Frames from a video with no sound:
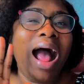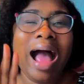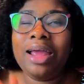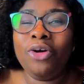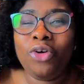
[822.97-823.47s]

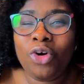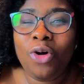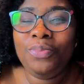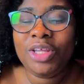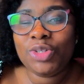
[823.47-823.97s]
I
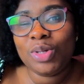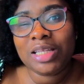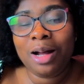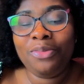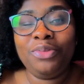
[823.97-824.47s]
hope this was
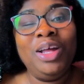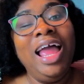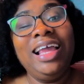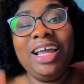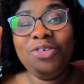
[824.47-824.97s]
helpful.
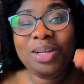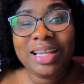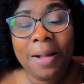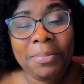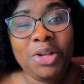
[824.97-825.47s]
Can you
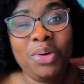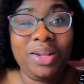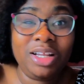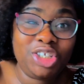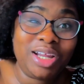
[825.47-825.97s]
let me know
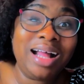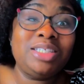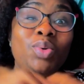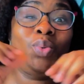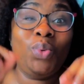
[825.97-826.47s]
in the
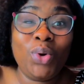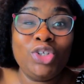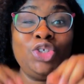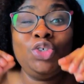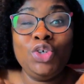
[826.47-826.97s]
chat
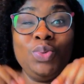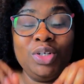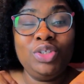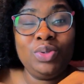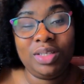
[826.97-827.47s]
what you
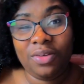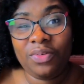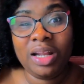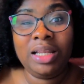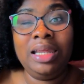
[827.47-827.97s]
would do
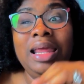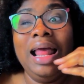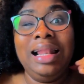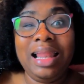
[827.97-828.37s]
differently?